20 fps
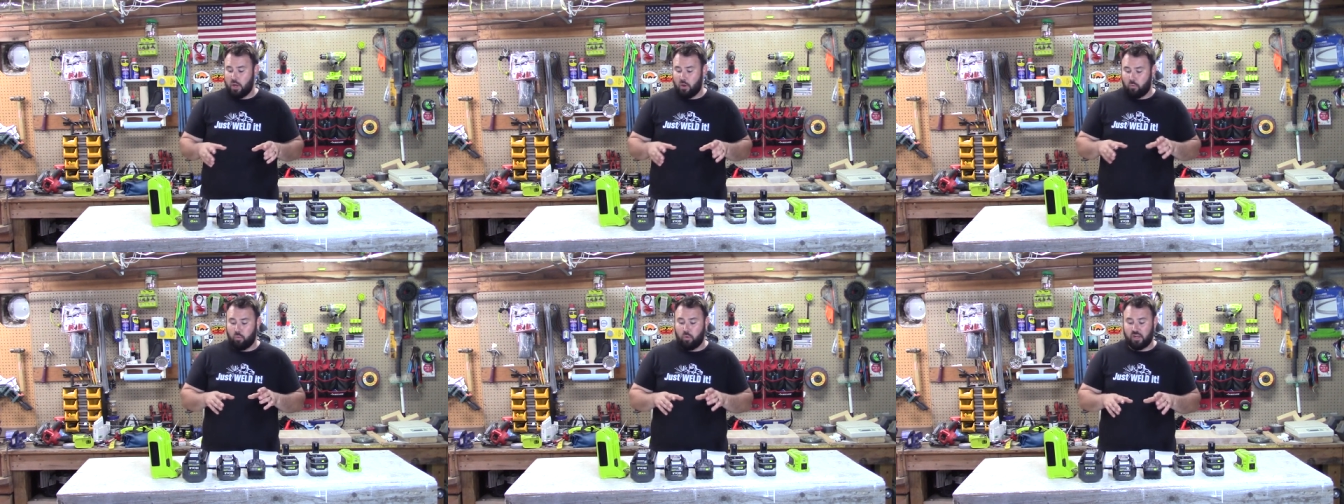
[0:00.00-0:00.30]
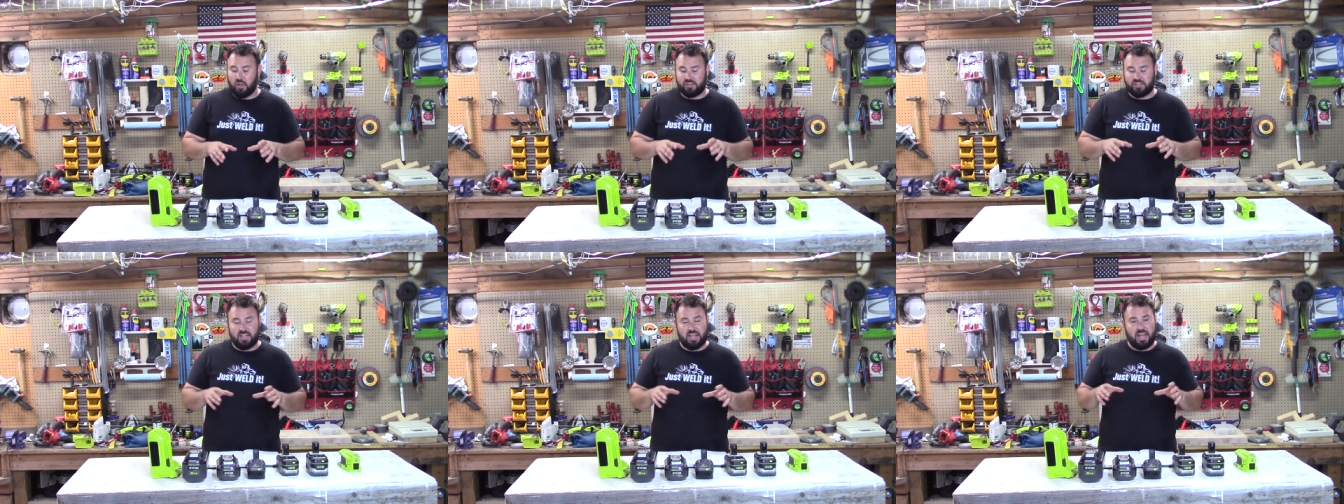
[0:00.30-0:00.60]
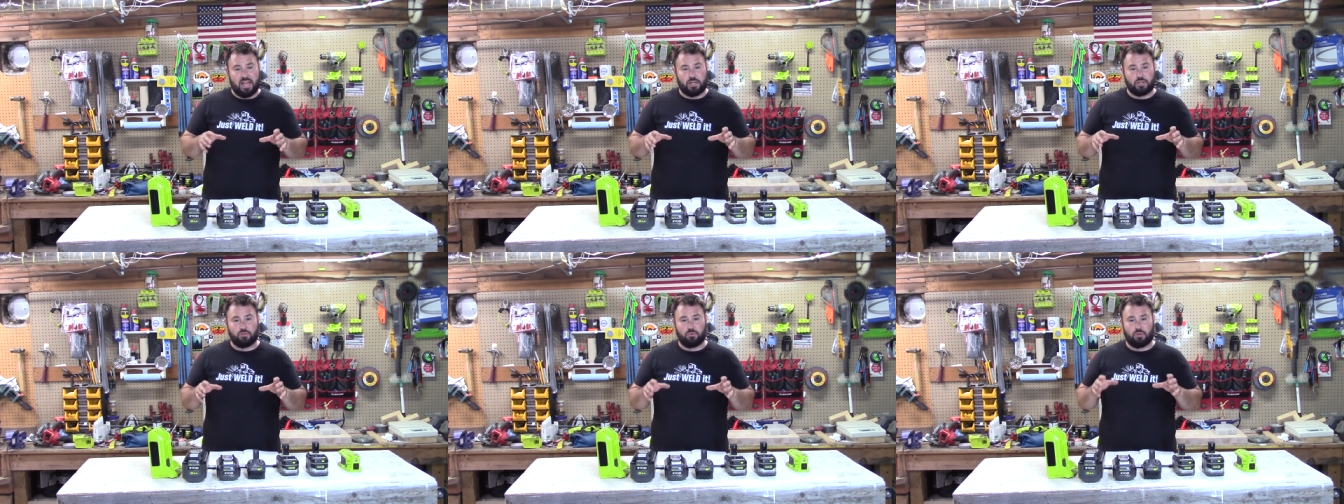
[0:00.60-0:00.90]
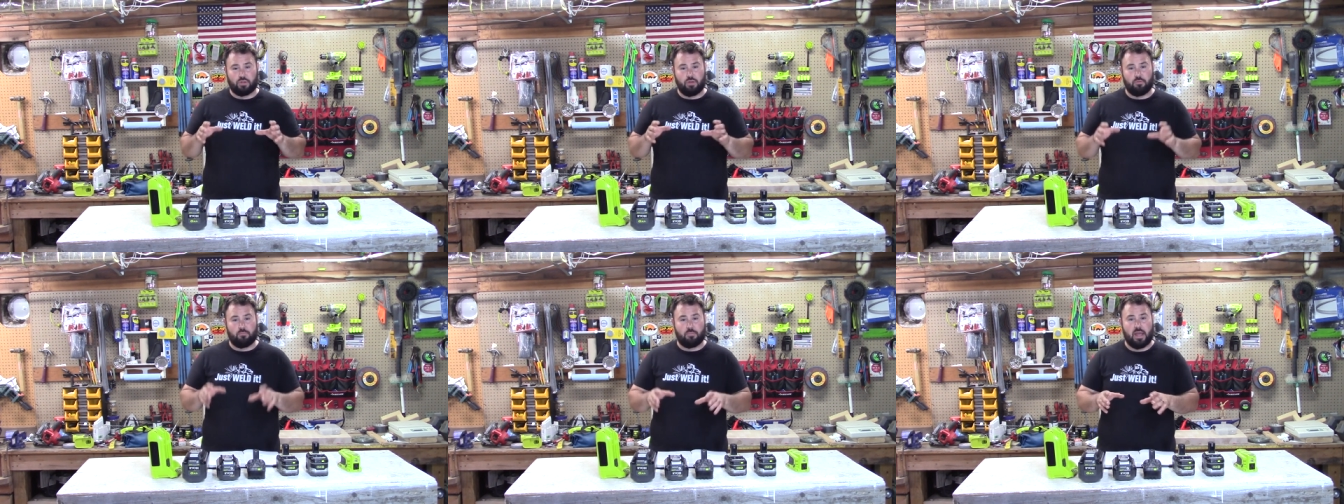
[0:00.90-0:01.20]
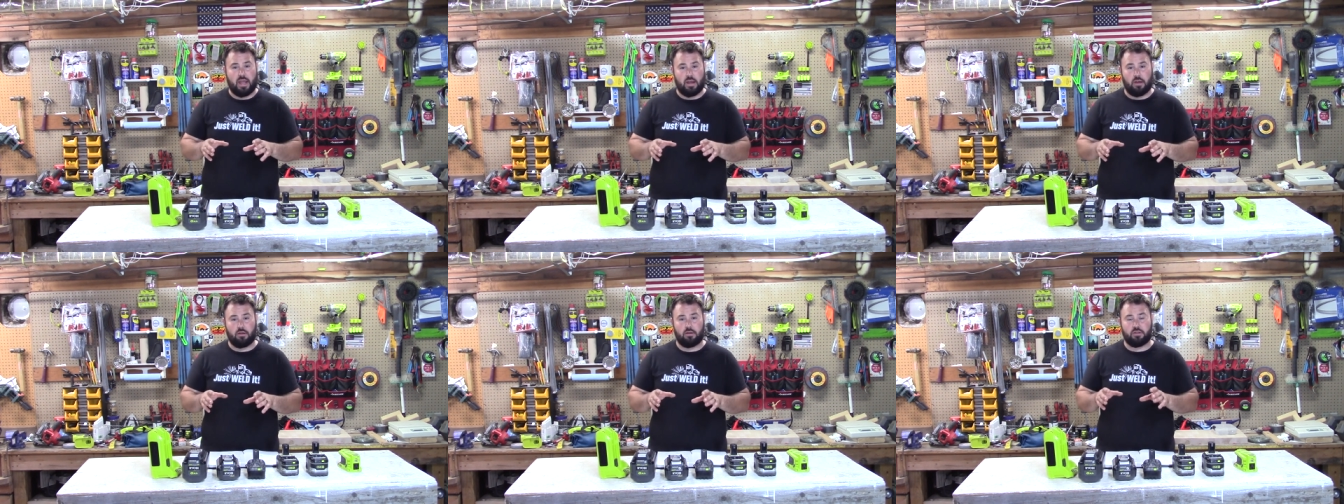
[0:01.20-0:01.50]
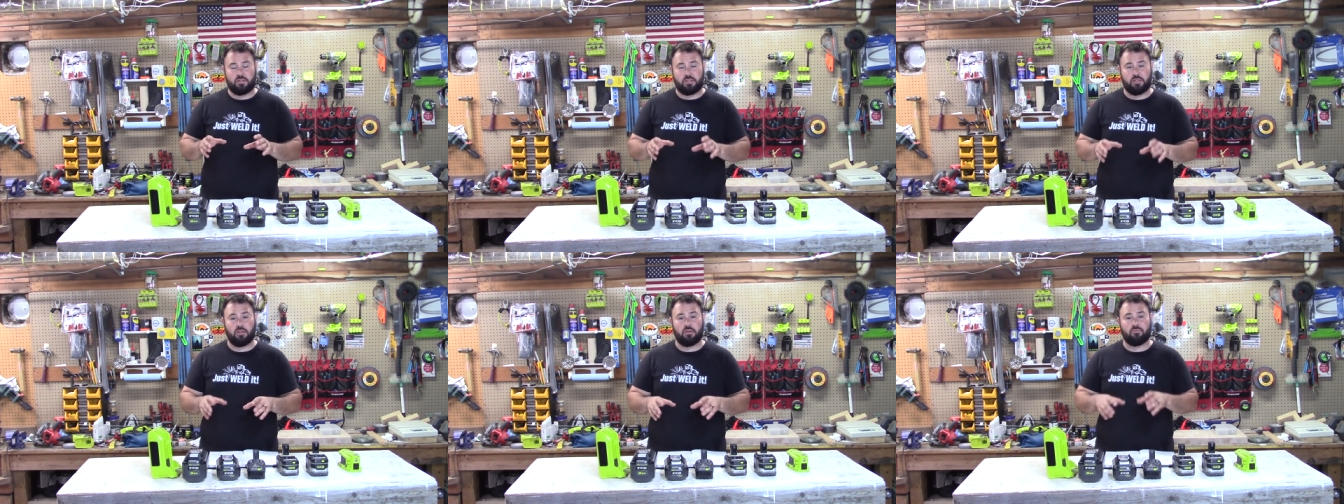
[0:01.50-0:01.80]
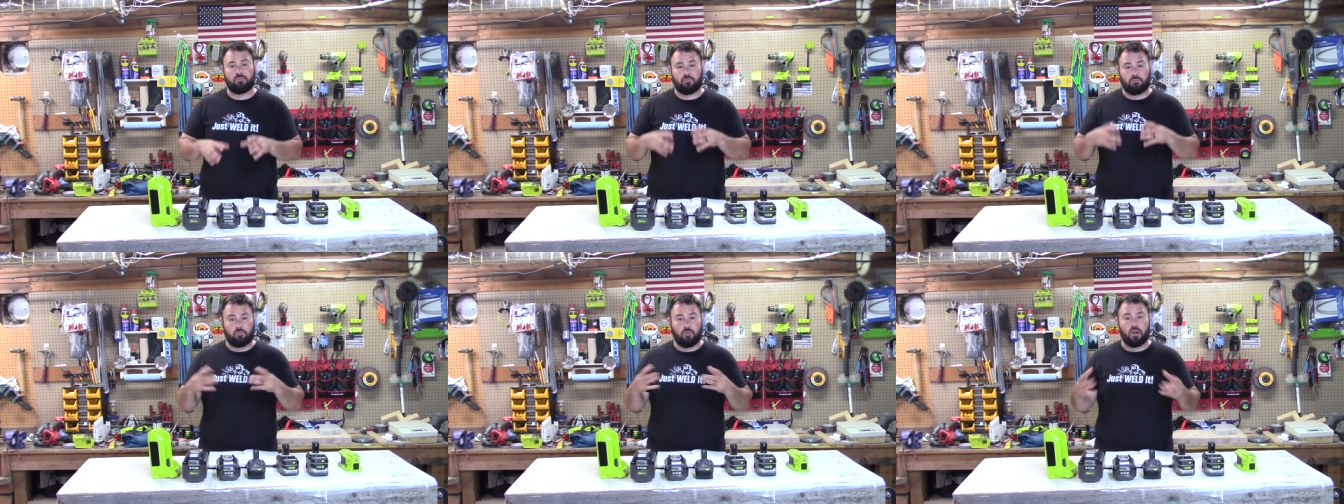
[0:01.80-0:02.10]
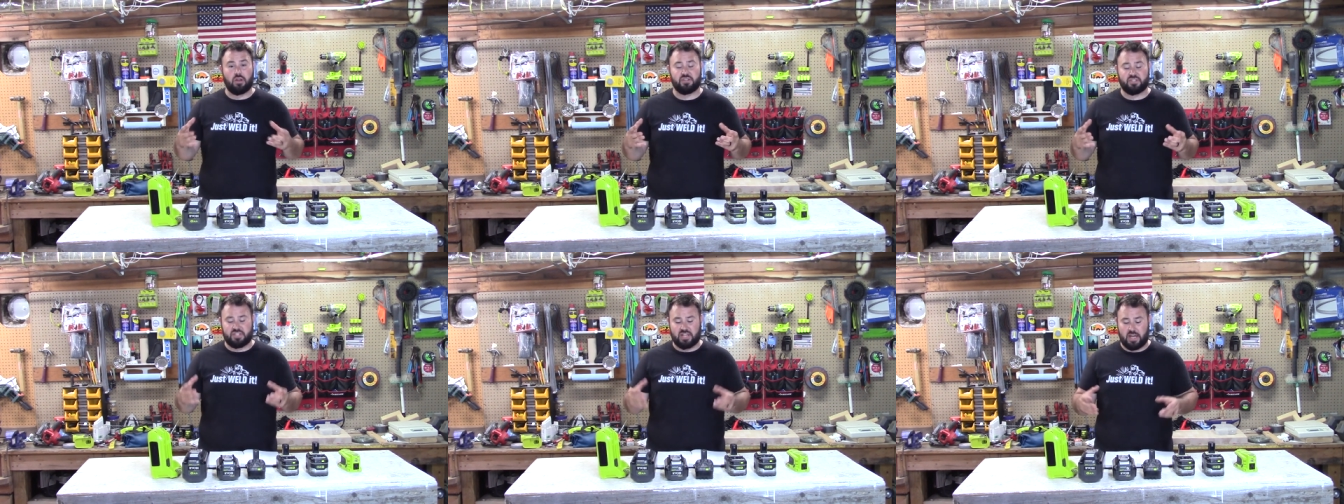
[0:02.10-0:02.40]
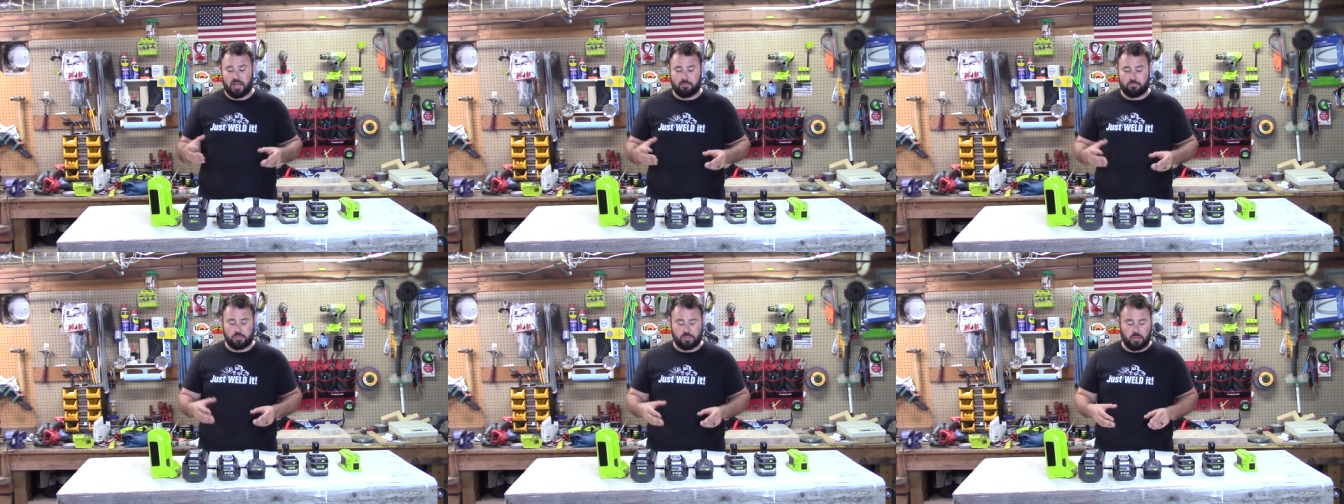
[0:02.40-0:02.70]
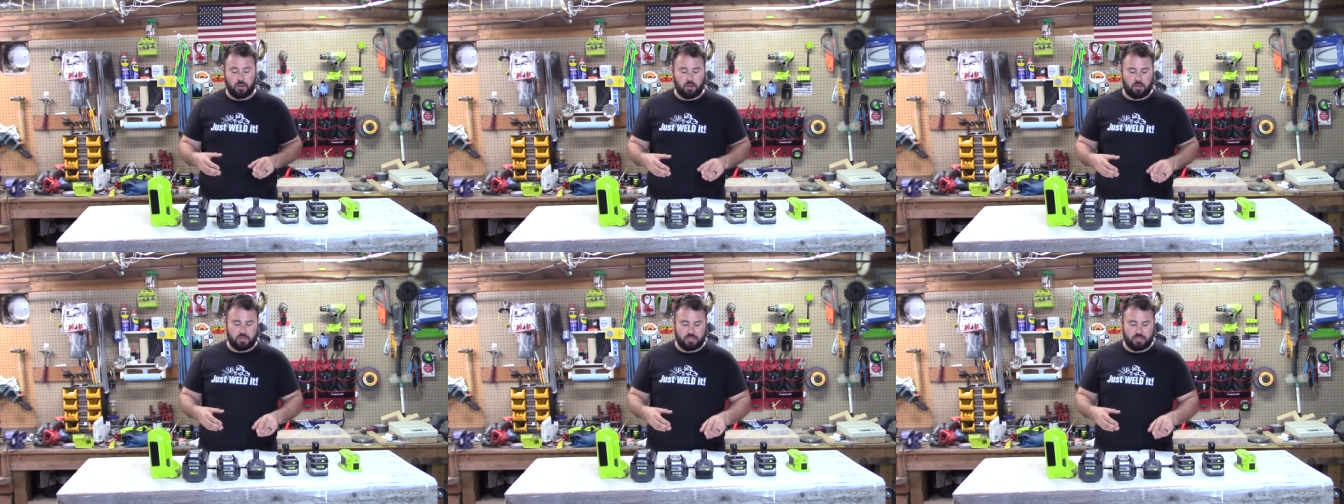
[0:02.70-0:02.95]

what the actual comparative run times are.